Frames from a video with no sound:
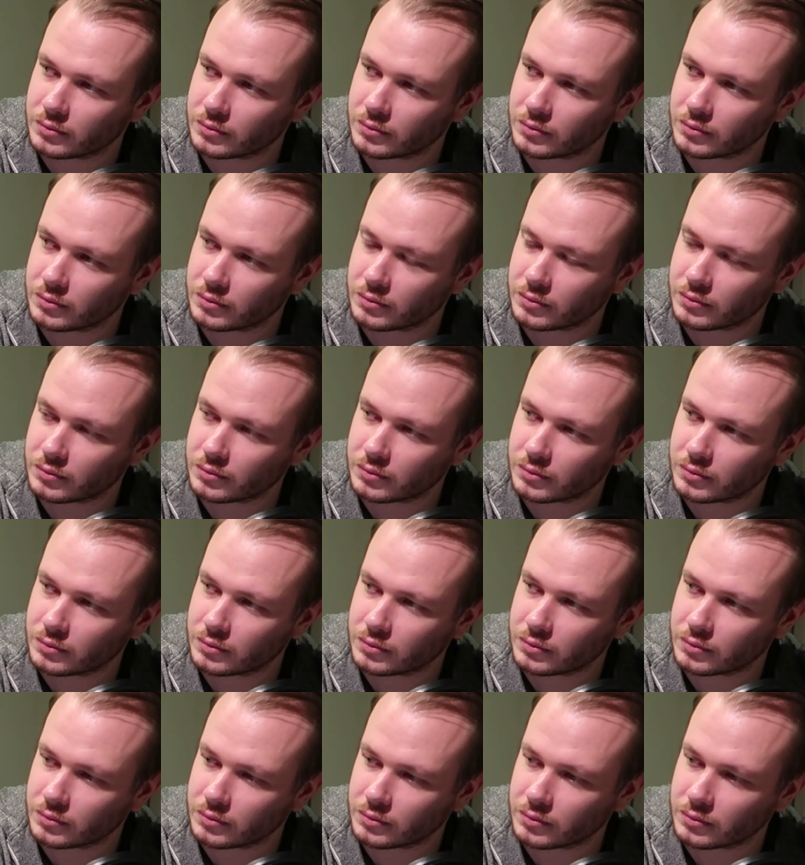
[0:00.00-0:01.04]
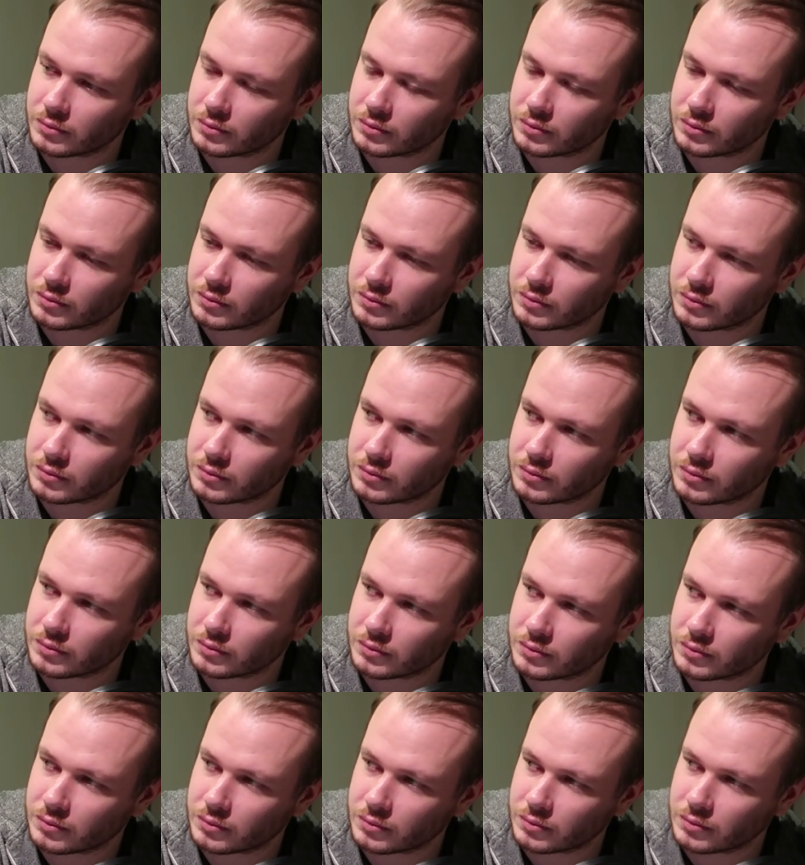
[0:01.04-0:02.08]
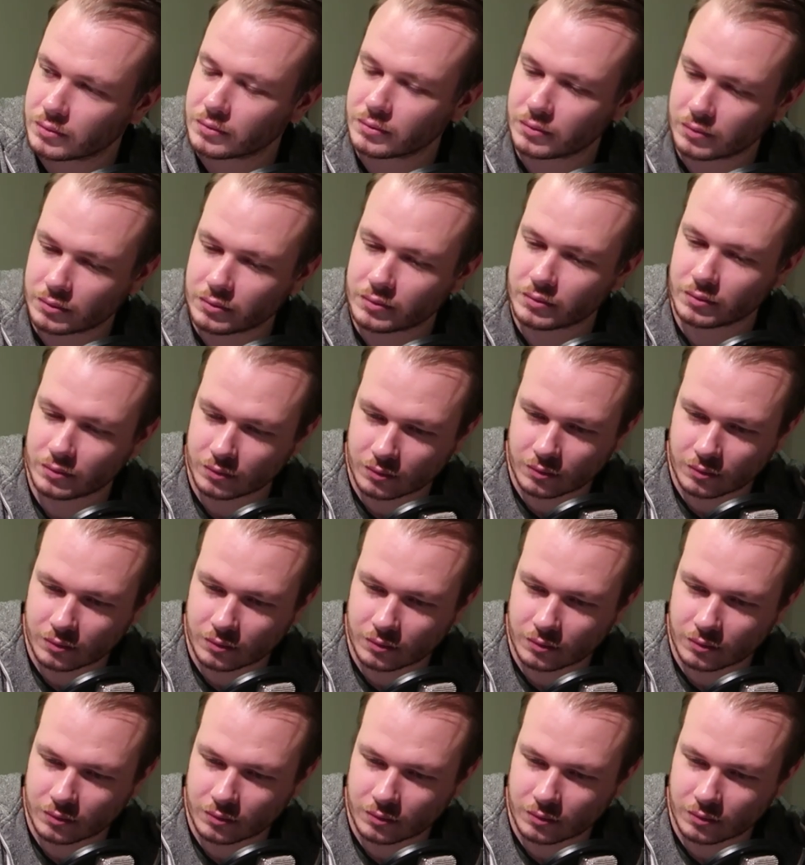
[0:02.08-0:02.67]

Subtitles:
(not speaking)